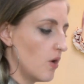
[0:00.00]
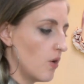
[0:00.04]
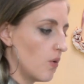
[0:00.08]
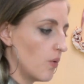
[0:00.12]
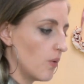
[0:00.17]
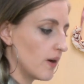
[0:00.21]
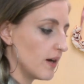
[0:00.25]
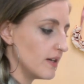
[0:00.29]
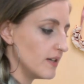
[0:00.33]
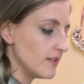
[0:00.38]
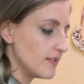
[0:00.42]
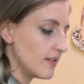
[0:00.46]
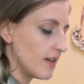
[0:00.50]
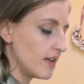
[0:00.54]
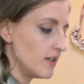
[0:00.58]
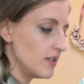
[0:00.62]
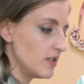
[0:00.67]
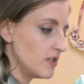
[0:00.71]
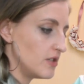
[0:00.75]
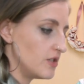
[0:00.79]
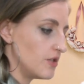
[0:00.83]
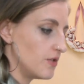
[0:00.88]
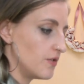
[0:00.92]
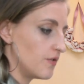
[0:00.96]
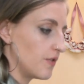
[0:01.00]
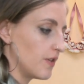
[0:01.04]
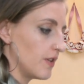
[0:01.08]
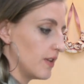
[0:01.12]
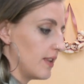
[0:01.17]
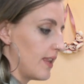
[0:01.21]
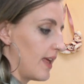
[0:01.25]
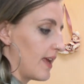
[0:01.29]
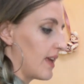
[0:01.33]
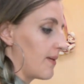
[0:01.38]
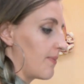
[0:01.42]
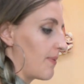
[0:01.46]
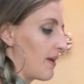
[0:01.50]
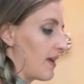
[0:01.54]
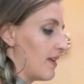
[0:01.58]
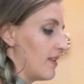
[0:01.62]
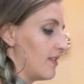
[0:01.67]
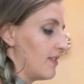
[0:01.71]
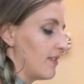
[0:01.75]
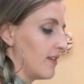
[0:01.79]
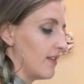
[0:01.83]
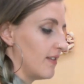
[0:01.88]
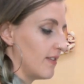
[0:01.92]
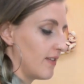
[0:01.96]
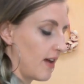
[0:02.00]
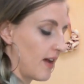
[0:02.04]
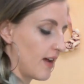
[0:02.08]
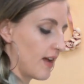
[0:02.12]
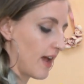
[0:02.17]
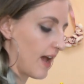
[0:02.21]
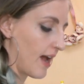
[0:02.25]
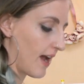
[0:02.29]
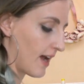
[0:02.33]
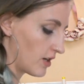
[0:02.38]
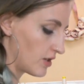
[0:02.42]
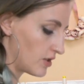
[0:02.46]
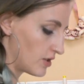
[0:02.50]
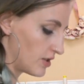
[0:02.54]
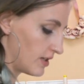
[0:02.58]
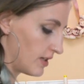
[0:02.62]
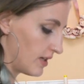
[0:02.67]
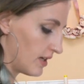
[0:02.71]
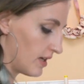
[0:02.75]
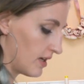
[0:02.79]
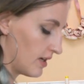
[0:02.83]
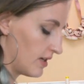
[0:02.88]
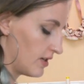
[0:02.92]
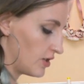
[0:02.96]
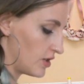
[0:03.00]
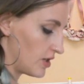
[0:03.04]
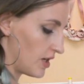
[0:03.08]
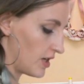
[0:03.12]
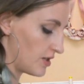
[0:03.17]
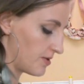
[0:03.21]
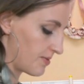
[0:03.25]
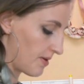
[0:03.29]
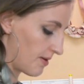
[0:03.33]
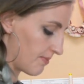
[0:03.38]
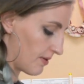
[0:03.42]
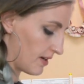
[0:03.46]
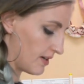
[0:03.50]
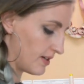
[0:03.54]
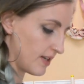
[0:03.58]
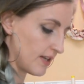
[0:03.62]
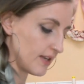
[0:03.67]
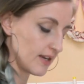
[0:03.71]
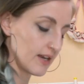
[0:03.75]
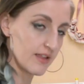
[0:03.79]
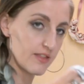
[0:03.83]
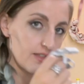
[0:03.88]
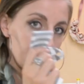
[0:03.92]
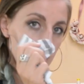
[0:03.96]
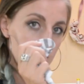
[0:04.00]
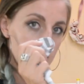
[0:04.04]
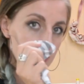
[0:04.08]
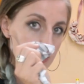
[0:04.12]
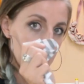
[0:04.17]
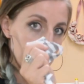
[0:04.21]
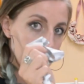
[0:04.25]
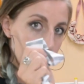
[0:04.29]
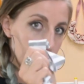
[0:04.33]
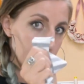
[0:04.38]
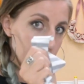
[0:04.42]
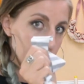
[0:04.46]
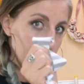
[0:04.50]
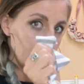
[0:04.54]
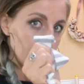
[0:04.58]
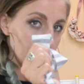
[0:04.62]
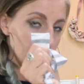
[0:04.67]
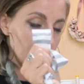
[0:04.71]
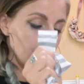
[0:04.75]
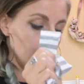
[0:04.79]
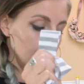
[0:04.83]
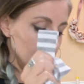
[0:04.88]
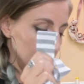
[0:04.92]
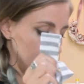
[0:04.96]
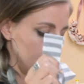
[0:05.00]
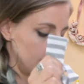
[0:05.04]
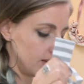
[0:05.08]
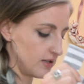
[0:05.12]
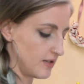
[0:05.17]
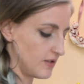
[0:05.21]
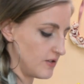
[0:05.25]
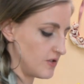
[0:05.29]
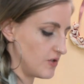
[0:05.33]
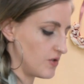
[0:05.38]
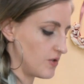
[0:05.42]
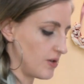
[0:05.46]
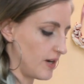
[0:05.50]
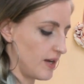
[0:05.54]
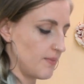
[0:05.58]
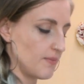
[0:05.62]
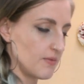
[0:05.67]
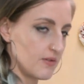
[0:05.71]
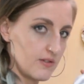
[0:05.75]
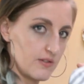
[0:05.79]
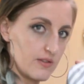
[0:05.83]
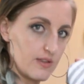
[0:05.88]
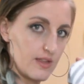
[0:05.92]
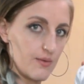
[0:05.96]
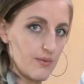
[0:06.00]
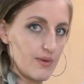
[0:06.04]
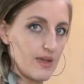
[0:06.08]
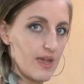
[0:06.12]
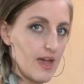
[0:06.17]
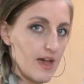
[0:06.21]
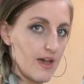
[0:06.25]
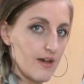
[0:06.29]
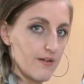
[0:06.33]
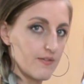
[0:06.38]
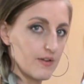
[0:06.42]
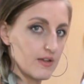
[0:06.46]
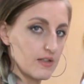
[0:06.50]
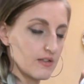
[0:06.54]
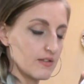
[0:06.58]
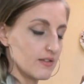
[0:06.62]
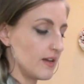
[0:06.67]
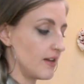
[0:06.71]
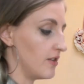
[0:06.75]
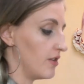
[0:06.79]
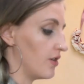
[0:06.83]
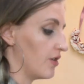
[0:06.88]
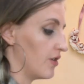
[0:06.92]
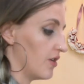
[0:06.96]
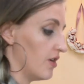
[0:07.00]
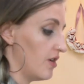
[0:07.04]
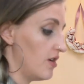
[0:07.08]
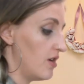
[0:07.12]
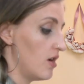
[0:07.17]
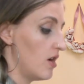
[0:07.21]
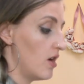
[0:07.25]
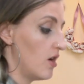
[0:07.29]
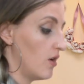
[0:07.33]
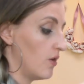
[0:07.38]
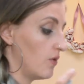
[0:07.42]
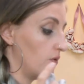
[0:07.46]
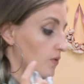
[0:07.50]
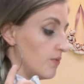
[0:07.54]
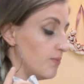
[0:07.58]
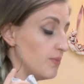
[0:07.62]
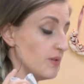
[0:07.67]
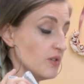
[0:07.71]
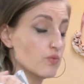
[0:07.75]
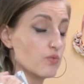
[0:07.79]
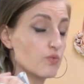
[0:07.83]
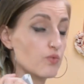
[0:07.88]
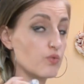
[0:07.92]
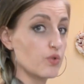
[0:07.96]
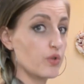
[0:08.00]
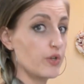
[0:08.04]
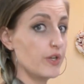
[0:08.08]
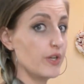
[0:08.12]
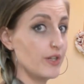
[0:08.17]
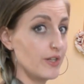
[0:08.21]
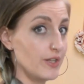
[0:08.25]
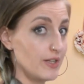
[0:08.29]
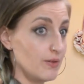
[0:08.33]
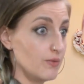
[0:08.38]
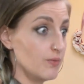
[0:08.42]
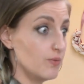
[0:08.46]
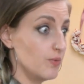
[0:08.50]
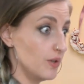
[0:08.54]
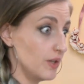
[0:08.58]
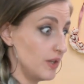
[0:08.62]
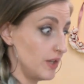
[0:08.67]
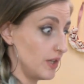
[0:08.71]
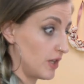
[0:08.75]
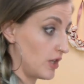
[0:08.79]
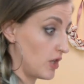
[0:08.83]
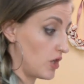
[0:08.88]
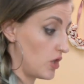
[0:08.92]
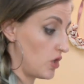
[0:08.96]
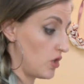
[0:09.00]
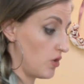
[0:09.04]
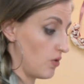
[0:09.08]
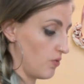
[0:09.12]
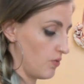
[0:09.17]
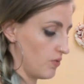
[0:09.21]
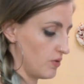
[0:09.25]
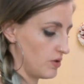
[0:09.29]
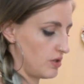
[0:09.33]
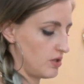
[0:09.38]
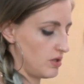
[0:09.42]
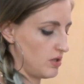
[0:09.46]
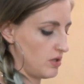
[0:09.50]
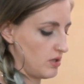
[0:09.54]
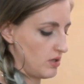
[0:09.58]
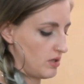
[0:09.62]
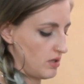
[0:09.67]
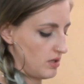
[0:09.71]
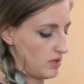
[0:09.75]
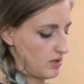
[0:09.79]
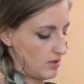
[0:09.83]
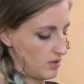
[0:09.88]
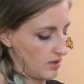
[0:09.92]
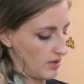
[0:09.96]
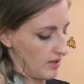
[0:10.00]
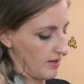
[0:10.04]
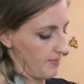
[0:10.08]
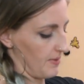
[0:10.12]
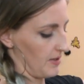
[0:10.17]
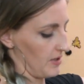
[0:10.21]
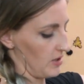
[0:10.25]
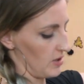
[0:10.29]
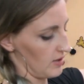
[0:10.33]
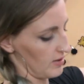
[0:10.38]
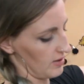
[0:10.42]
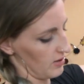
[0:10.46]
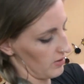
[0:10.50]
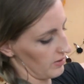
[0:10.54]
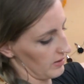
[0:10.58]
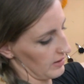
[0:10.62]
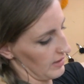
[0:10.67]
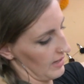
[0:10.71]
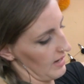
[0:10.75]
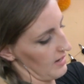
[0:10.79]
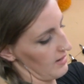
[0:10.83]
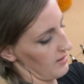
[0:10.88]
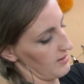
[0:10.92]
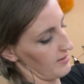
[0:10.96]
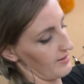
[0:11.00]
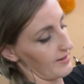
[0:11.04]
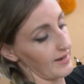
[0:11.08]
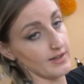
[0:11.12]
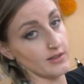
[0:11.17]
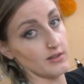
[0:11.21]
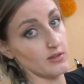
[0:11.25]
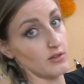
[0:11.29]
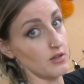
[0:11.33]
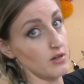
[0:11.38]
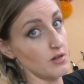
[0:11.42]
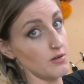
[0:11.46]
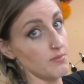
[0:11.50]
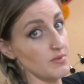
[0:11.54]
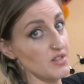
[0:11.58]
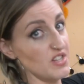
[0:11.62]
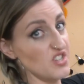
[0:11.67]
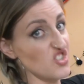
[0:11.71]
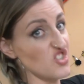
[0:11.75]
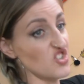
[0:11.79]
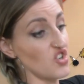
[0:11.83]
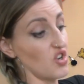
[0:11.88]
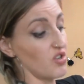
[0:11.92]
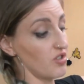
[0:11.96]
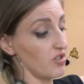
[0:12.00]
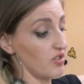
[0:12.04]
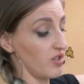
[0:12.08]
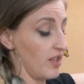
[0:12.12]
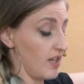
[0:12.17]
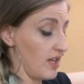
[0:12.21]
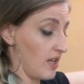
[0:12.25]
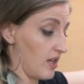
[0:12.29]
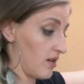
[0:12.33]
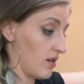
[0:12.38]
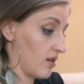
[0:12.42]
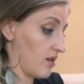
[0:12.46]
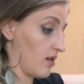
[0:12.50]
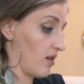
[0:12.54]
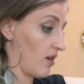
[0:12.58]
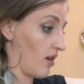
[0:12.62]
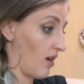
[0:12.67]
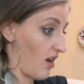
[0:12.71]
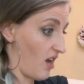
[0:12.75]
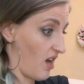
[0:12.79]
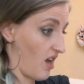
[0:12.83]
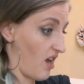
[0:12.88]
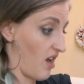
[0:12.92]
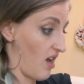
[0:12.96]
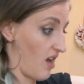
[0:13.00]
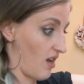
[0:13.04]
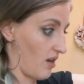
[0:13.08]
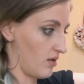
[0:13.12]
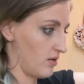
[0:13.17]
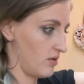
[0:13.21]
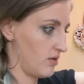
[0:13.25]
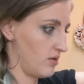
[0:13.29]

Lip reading: what I decided to do for the leg bands is I actually changed my mind, and I thought that doing the stripes that we have inside the hood would be really, really cute. I mean, just look at that. That's going to be darling. Ah.